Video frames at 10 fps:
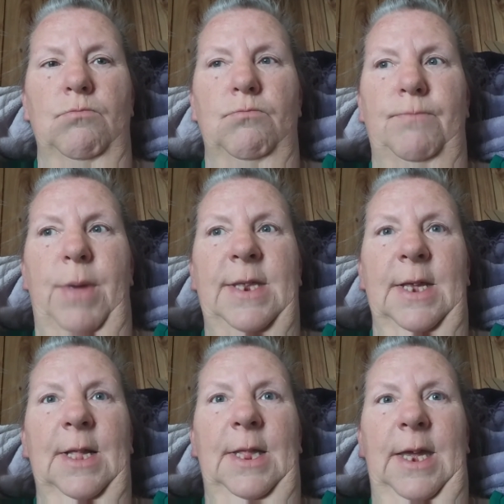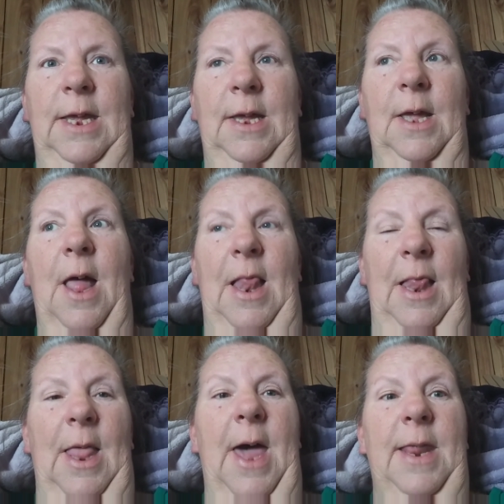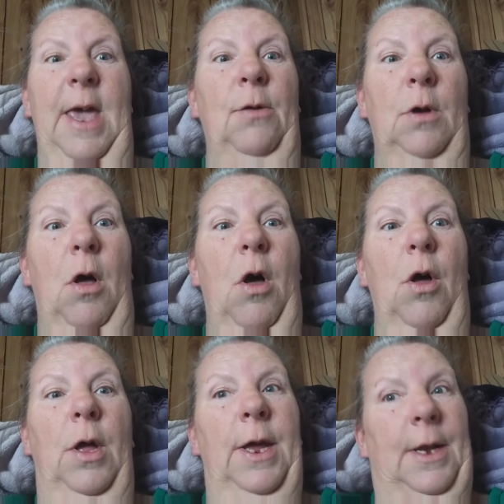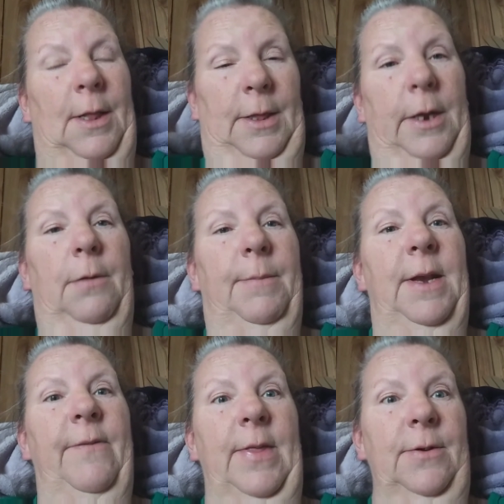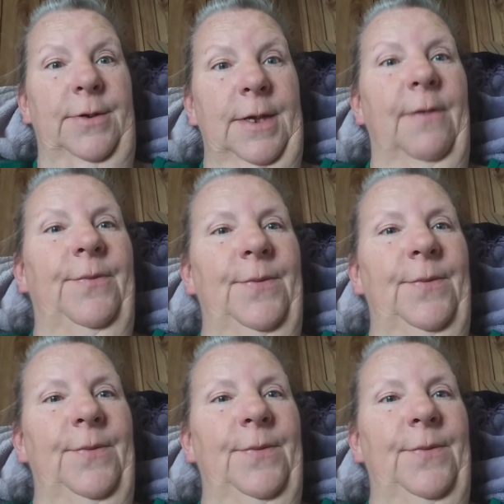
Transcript: basically a lot of alcohol and a little bit of other stuff.